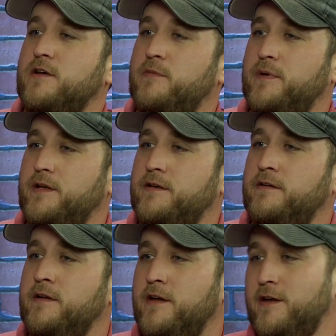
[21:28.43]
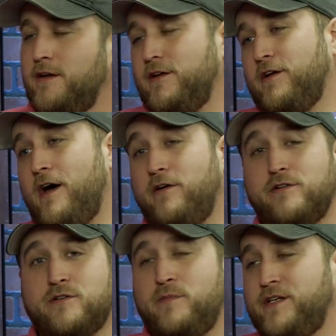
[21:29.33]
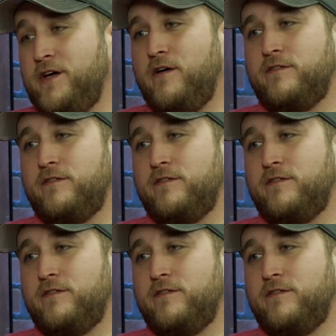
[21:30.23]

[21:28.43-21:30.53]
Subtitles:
up and I don't know. It's going to be tough.